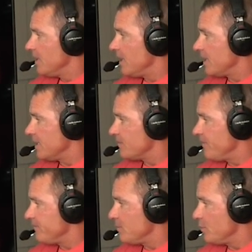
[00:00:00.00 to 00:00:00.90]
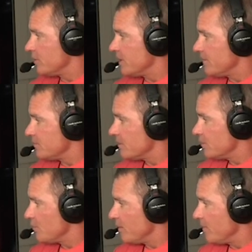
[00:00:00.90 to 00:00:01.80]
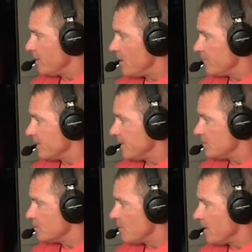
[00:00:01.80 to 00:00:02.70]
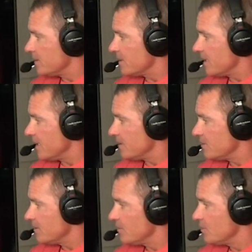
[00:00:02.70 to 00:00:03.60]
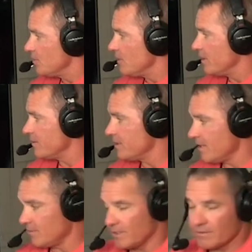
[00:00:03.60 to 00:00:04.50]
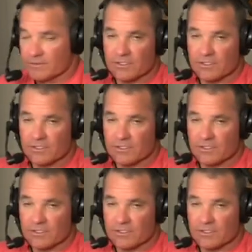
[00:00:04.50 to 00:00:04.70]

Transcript: against 50 push-ups, 21 overhead squats against 200 double unders.